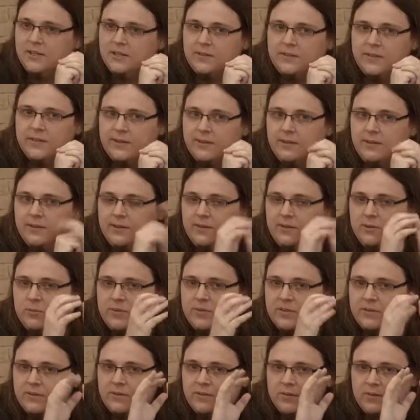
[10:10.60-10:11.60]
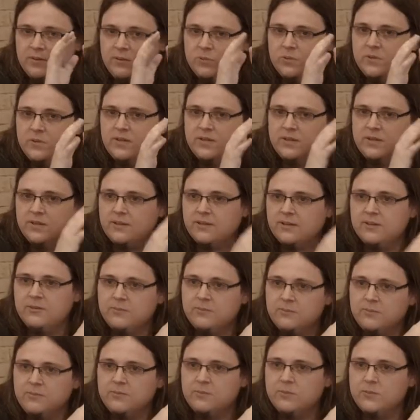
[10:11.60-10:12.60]
they're a little bit unique,
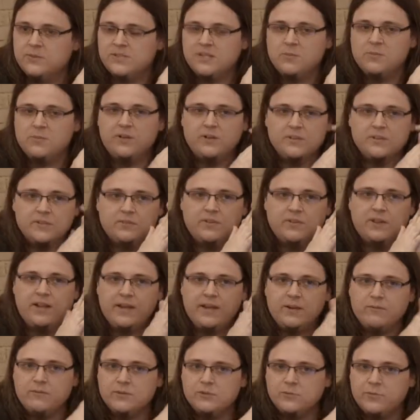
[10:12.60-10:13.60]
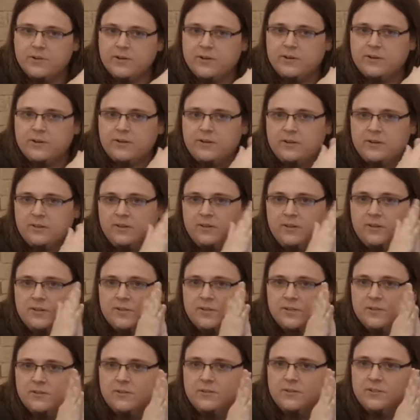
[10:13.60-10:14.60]
mostly because of the language barrier and
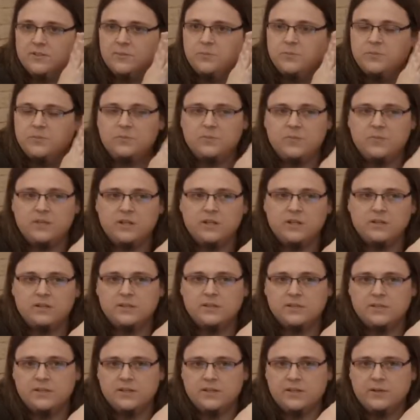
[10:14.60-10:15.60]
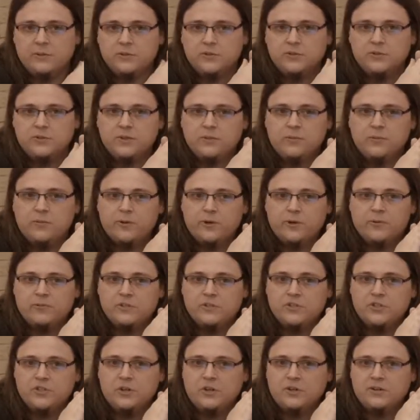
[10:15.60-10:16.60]
also because they usually work with
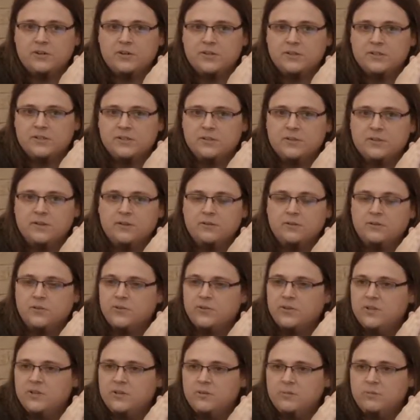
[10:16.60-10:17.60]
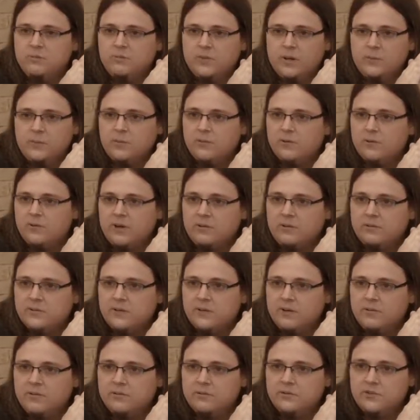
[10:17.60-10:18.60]
genres that are not really popular
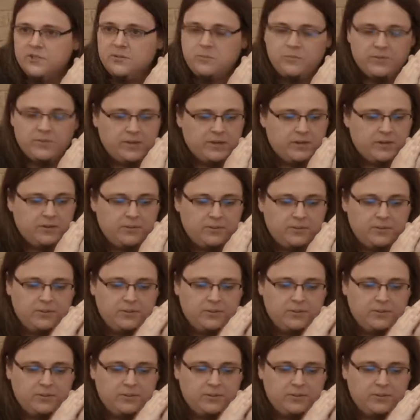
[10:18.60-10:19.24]
outside of Japan.